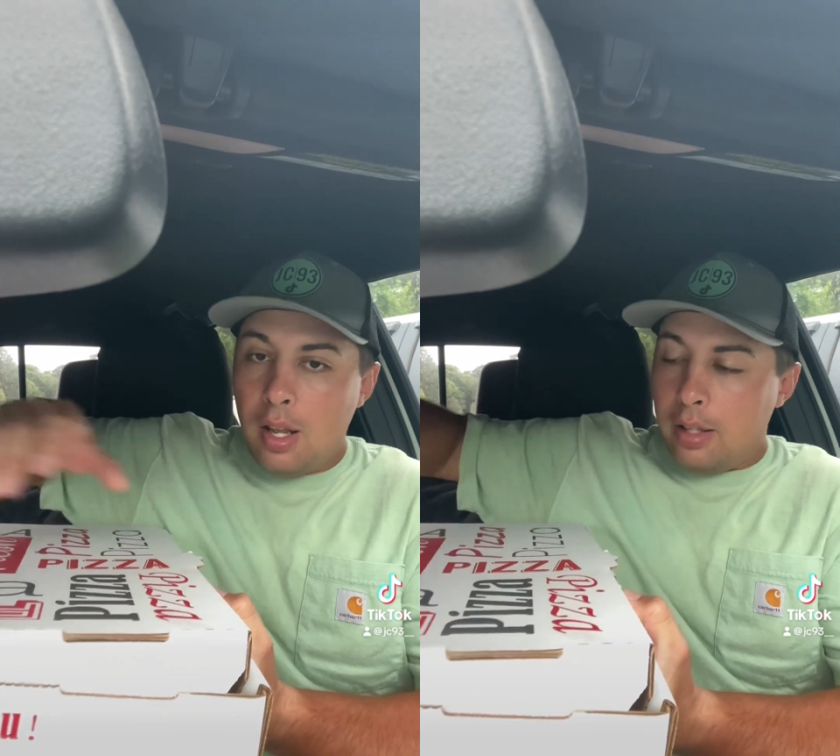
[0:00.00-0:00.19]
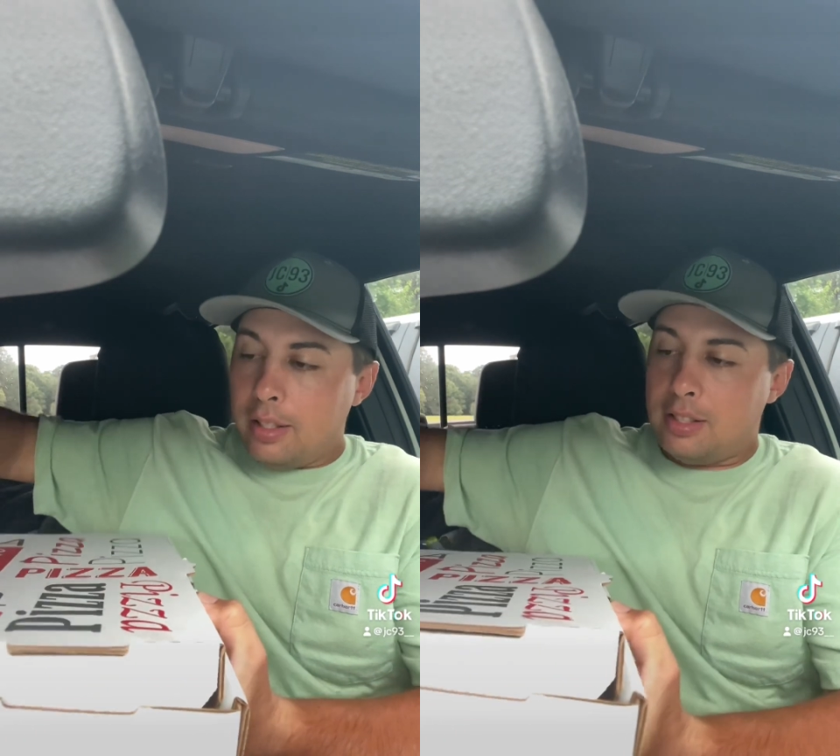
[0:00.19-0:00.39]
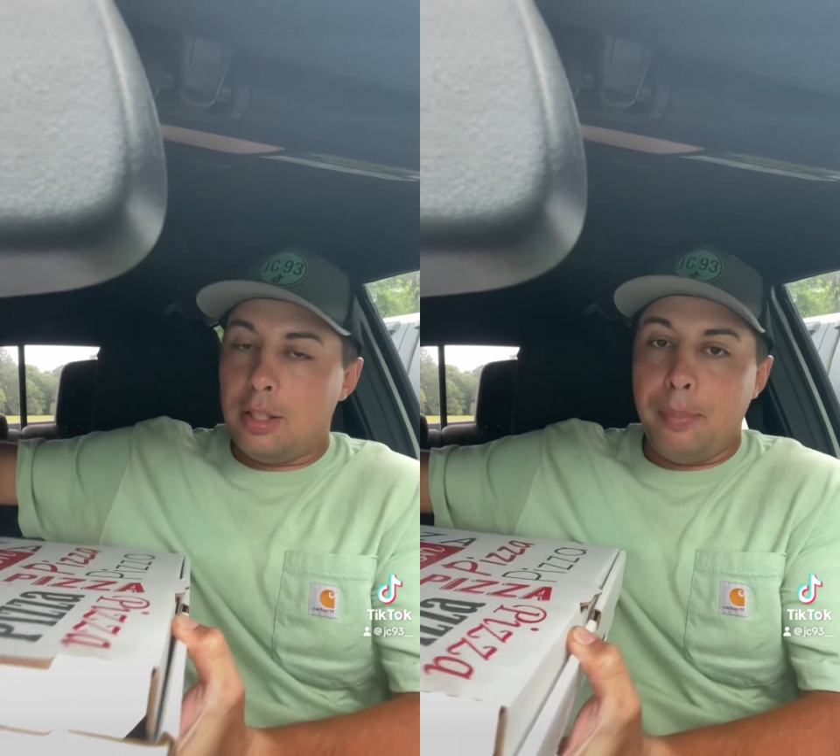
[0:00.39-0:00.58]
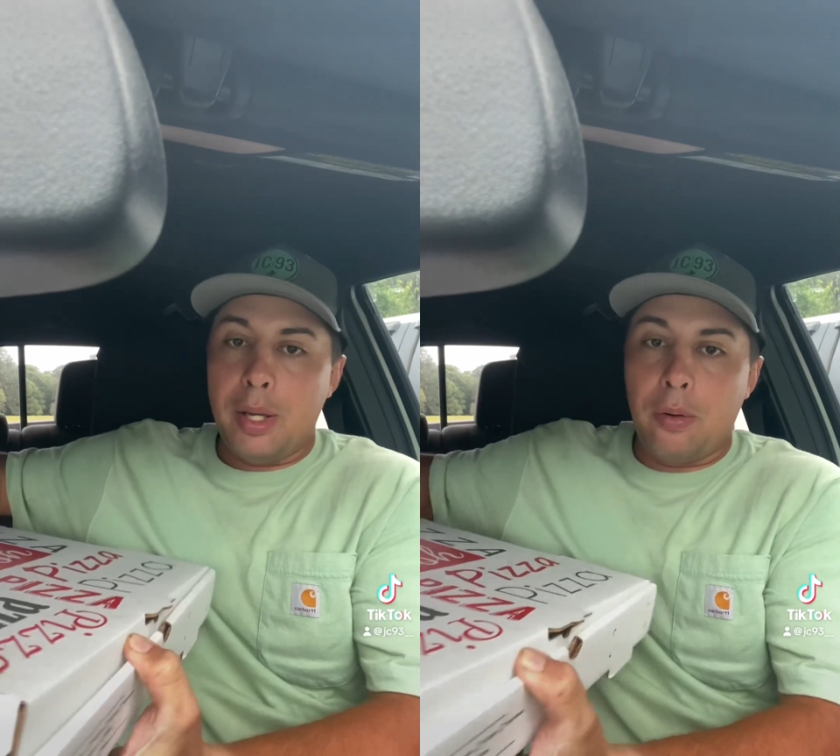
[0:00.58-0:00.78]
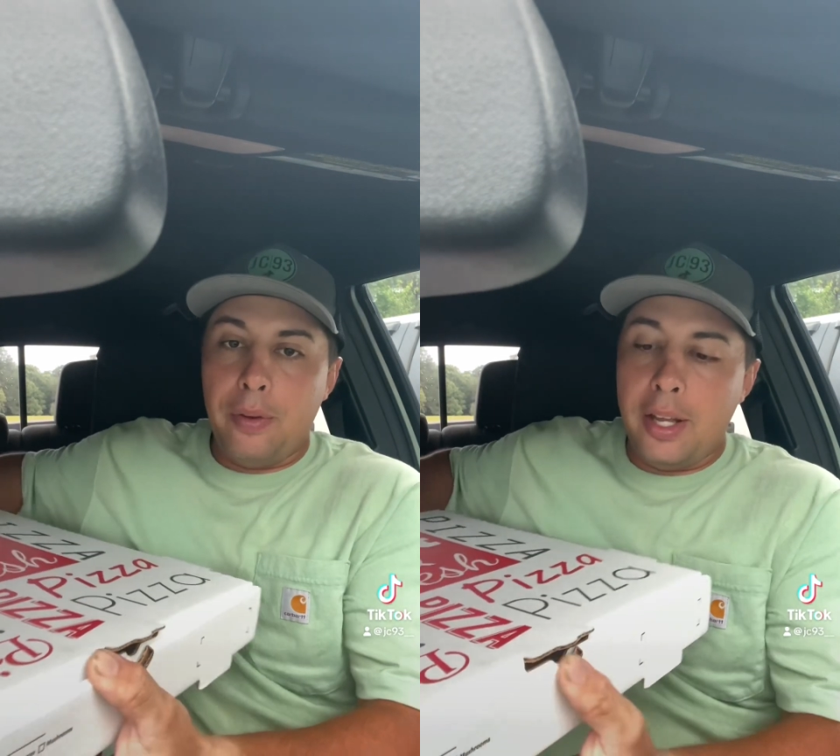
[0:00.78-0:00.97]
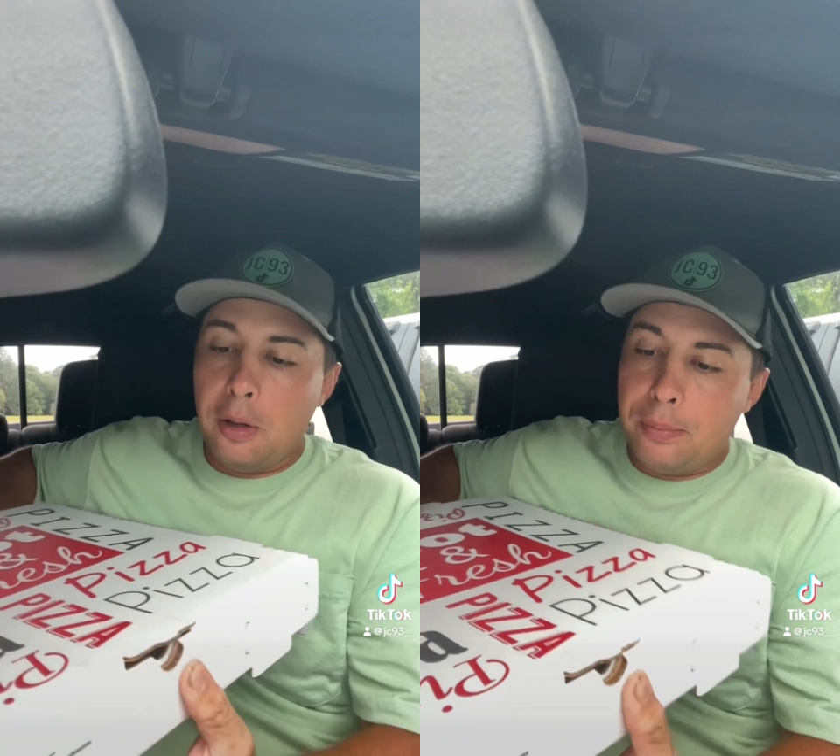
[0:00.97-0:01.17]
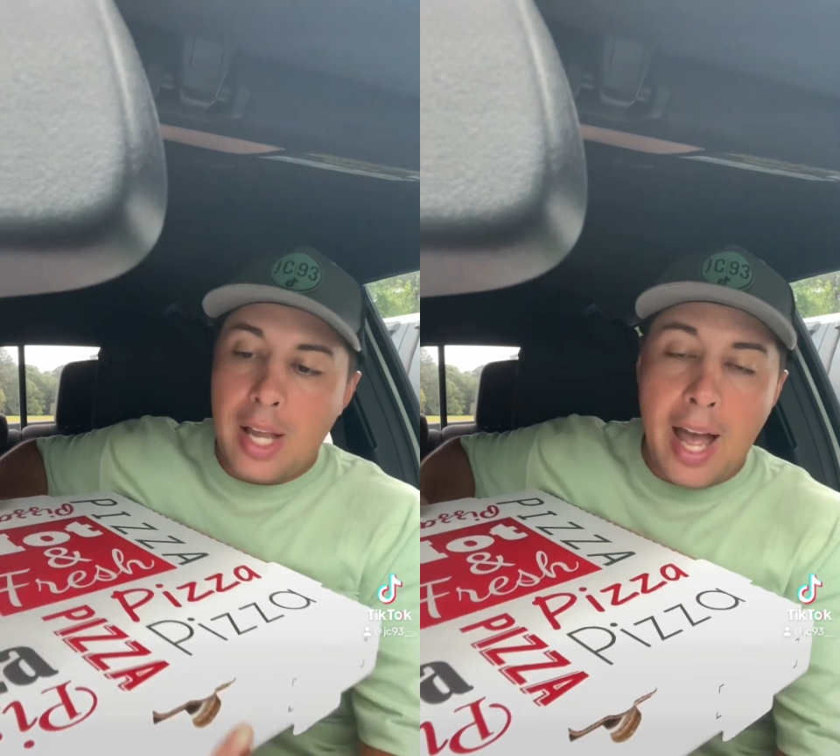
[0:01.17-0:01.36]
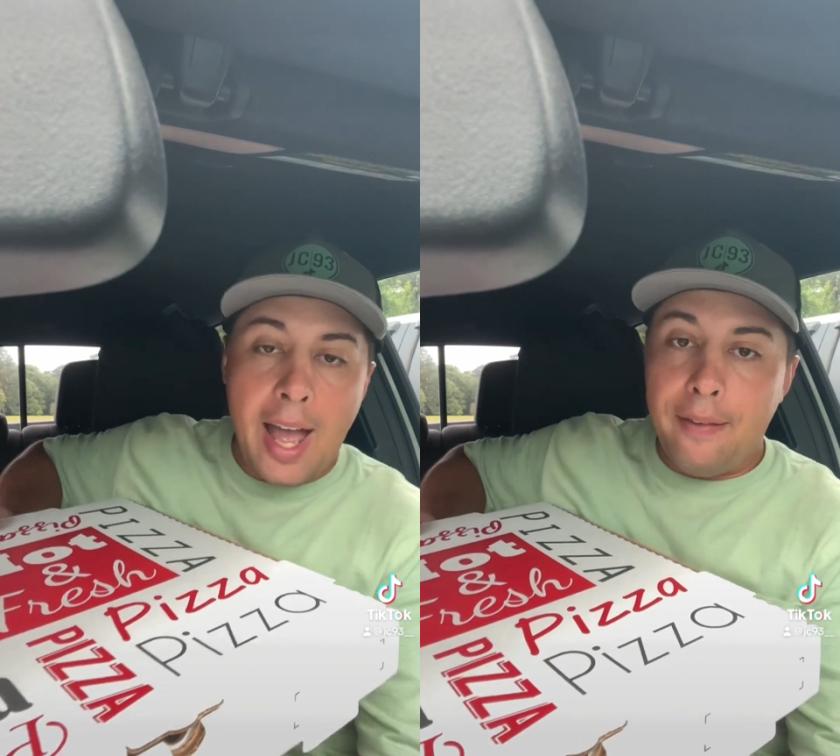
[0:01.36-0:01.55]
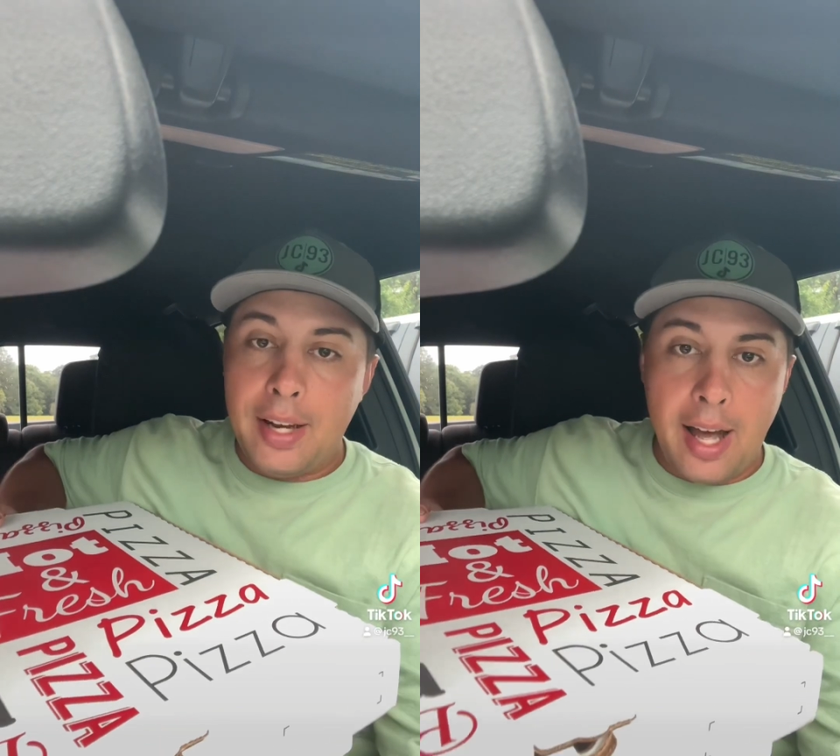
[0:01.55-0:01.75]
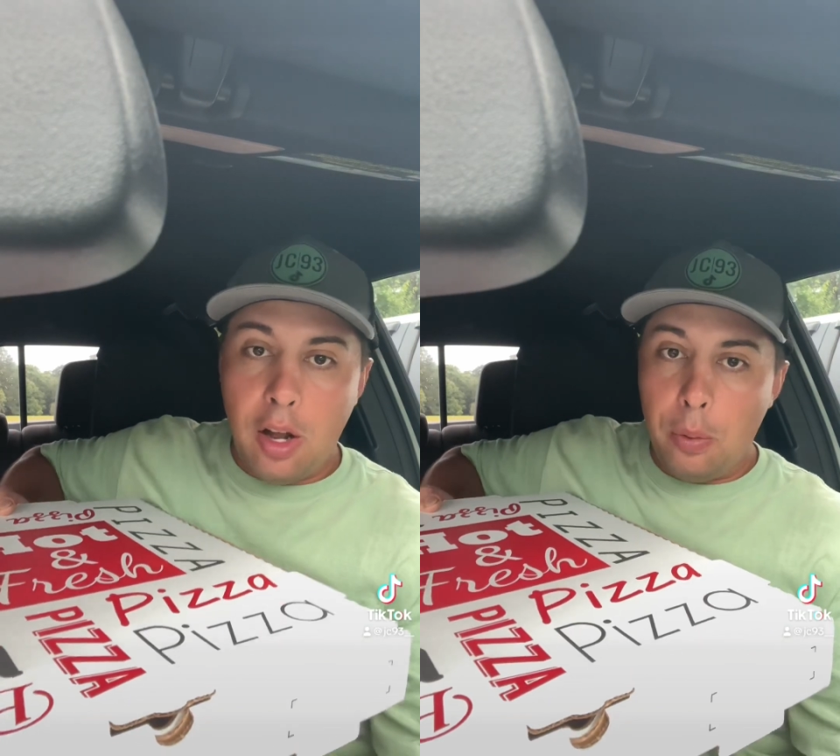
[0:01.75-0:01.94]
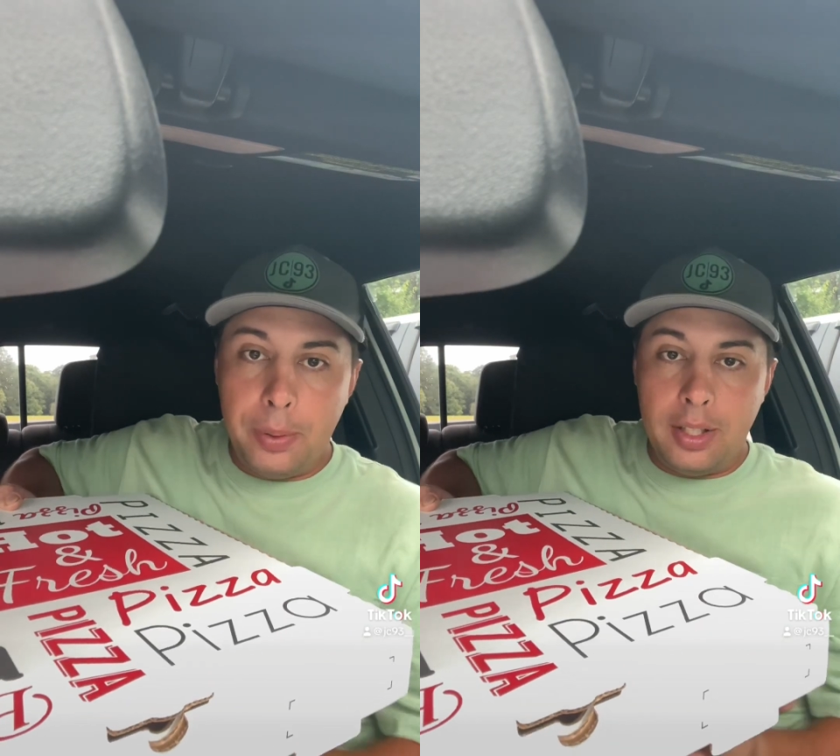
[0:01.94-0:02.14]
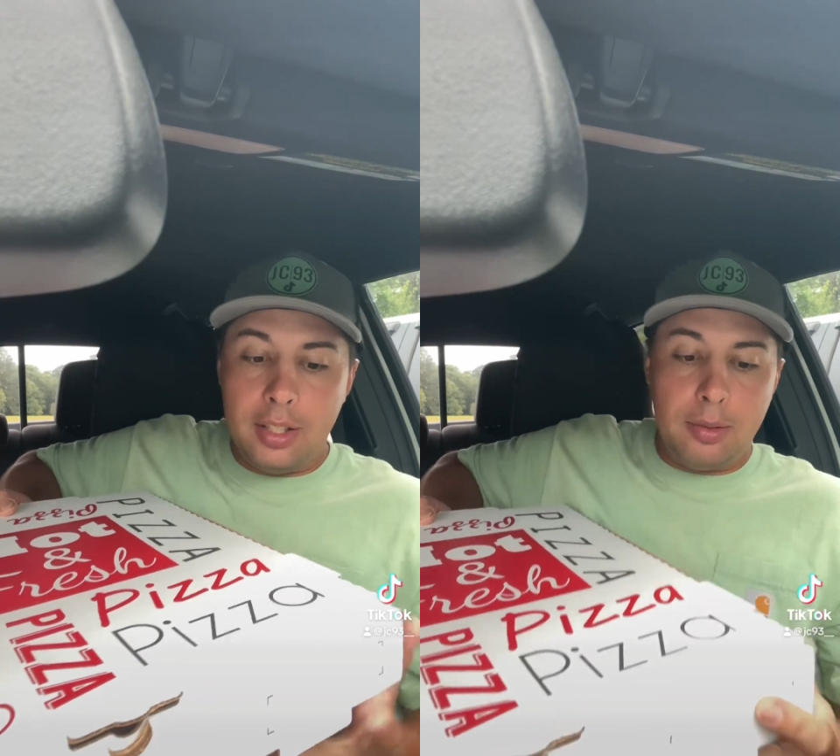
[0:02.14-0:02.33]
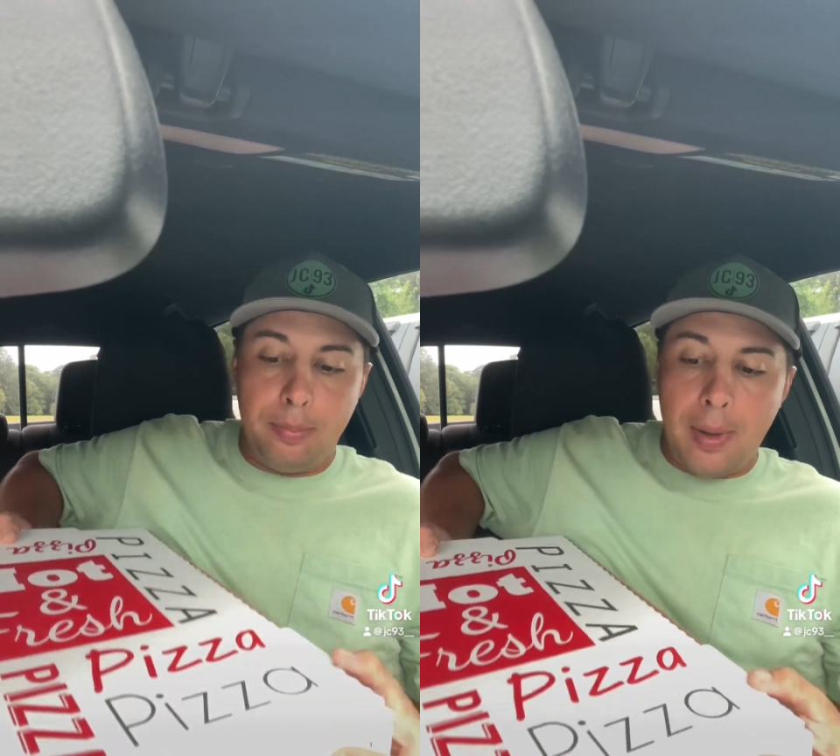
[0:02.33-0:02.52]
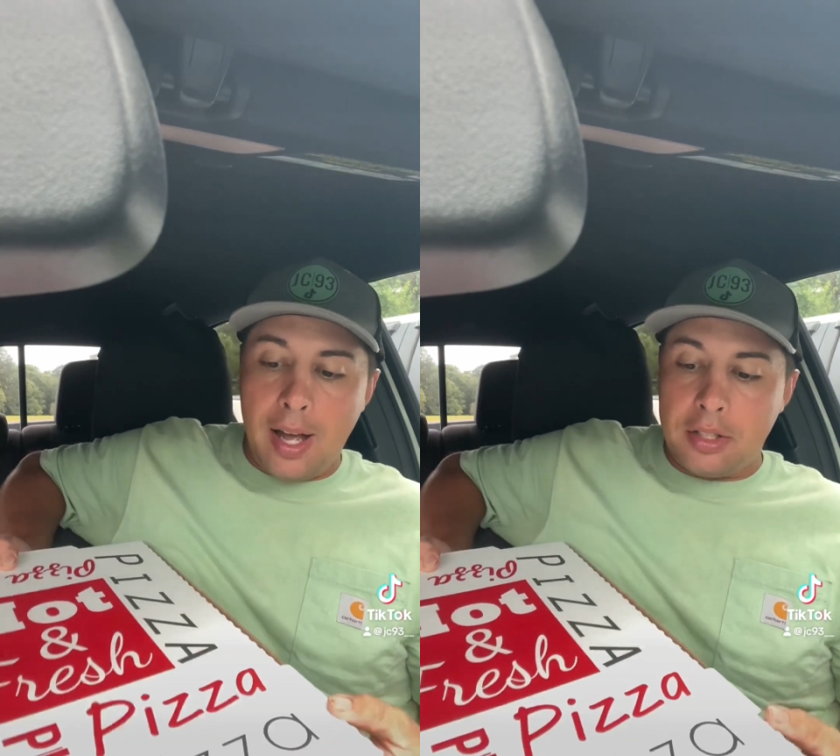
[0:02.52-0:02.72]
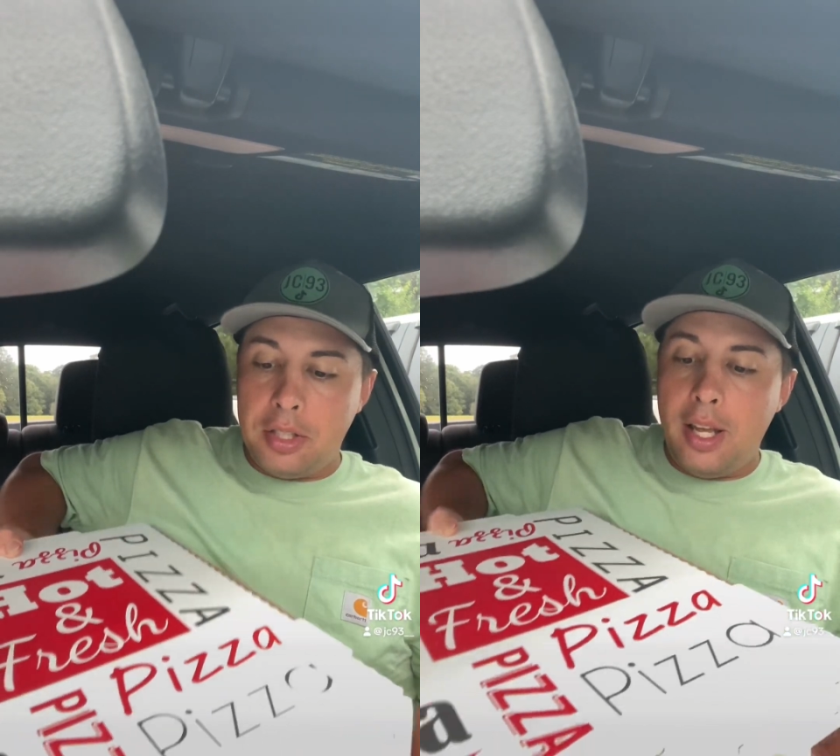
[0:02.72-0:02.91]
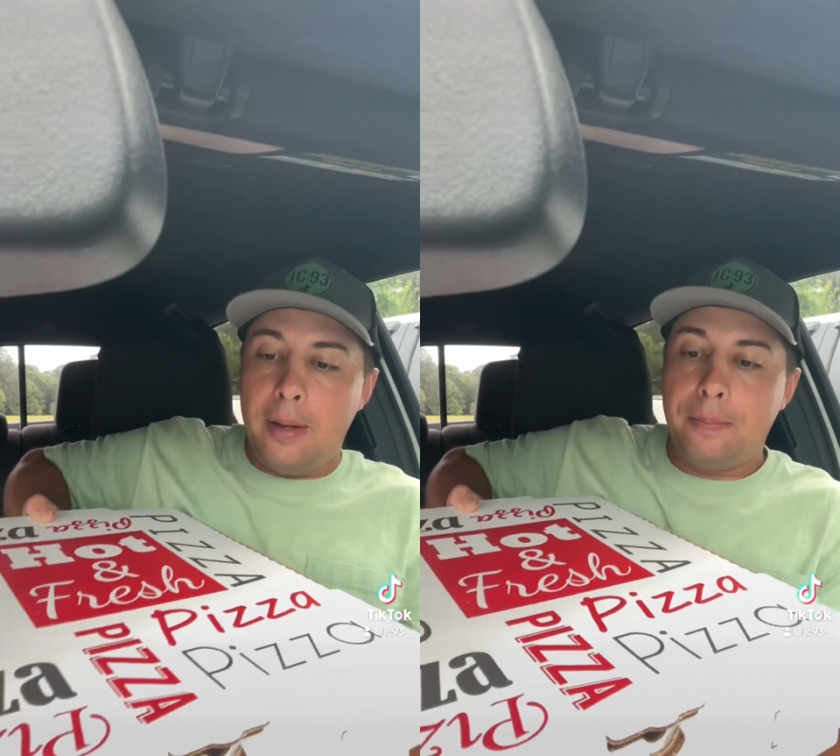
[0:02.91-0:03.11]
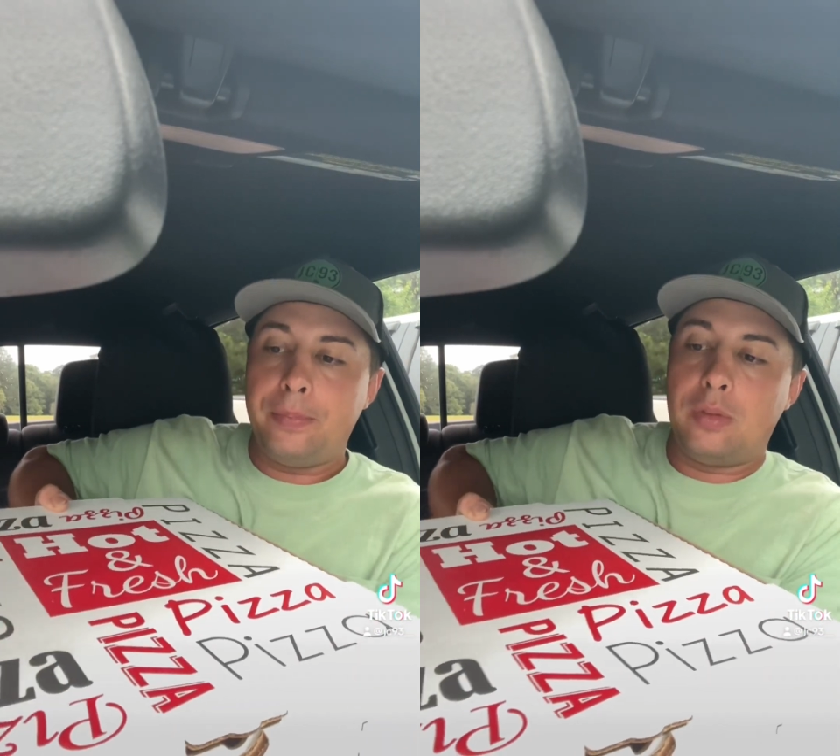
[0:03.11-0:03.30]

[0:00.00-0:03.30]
this is the big reveal. I have not opened this box yet.